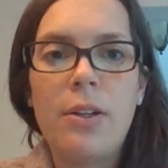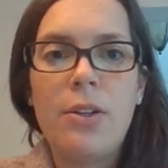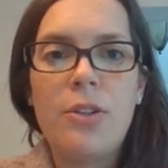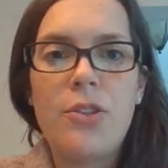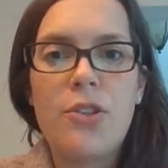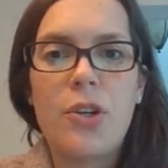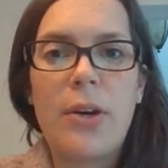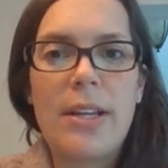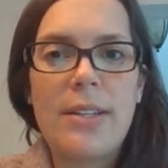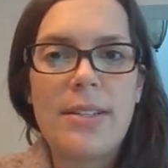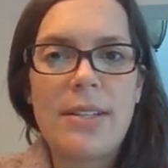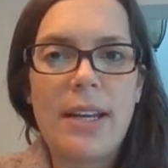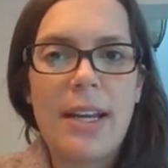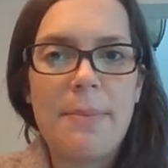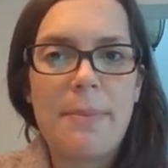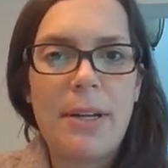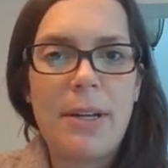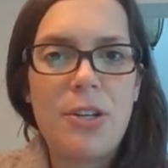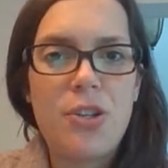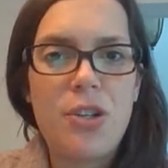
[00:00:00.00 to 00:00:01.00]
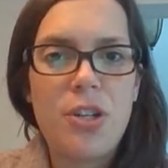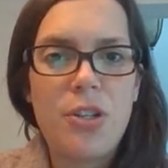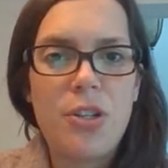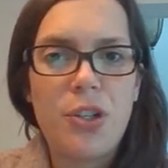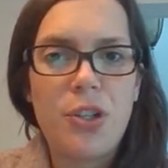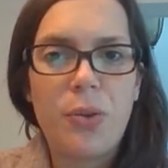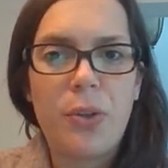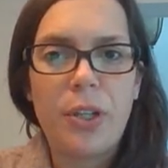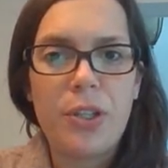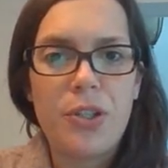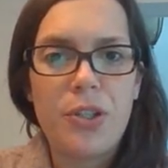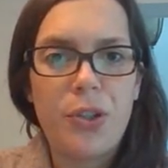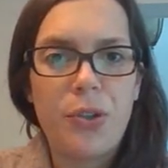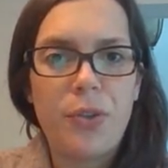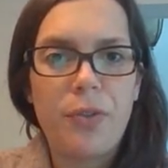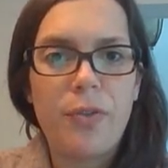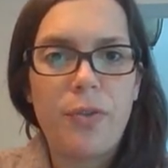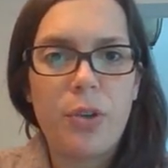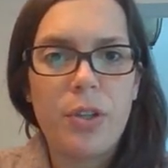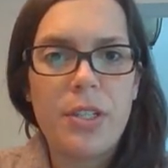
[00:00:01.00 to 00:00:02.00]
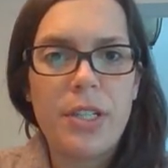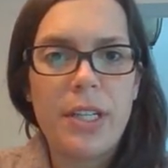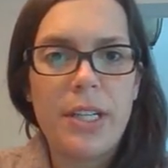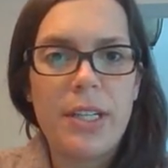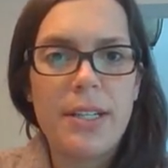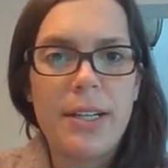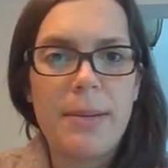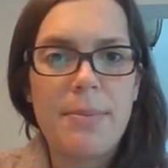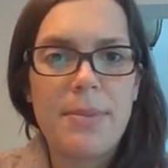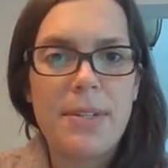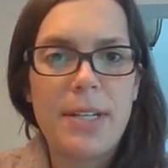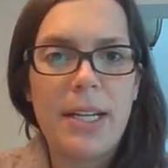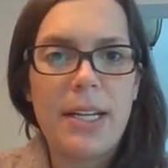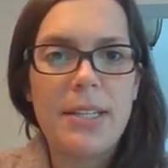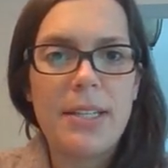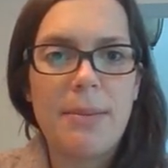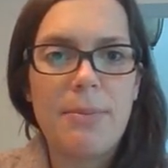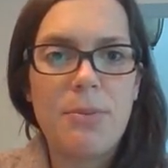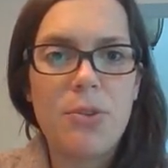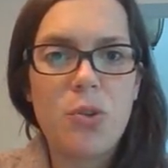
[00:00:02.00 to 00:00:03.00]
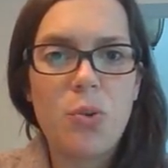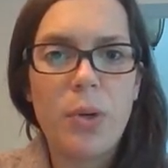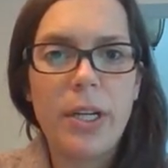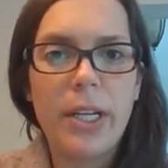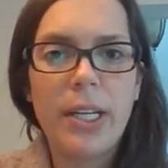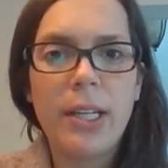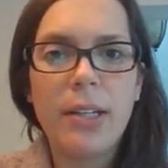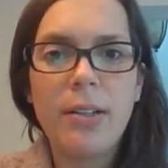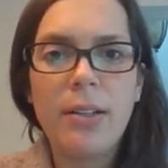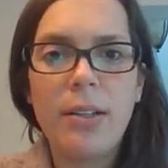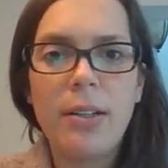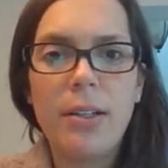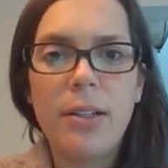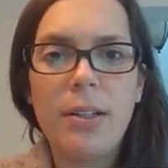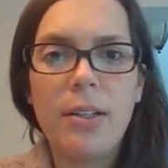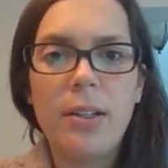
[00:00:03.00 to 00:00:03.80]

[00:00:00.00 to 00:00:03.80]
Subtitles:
So as I had mentioned, you could do 14 times 8 times 20,